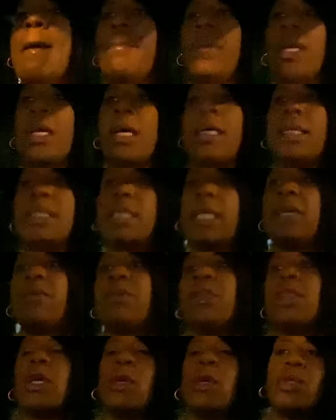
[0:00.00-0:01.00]
because
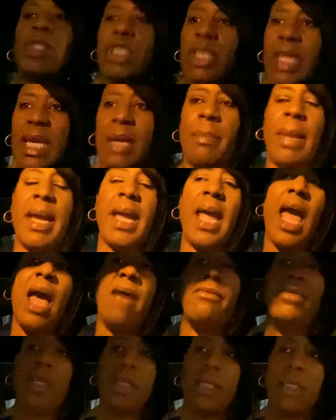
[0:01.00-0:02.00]
even though she may
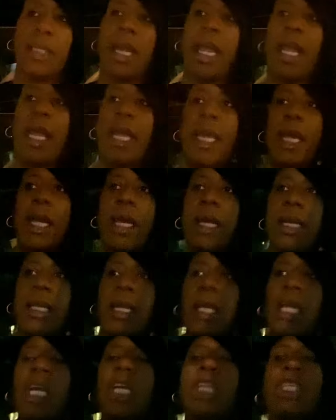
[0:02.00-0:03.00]
have a good
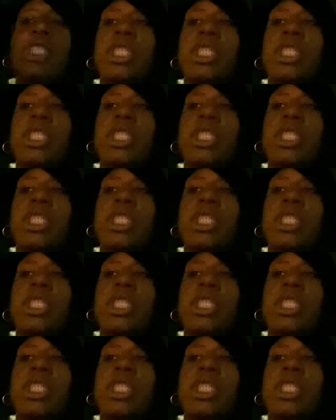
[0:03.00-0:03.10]
hand,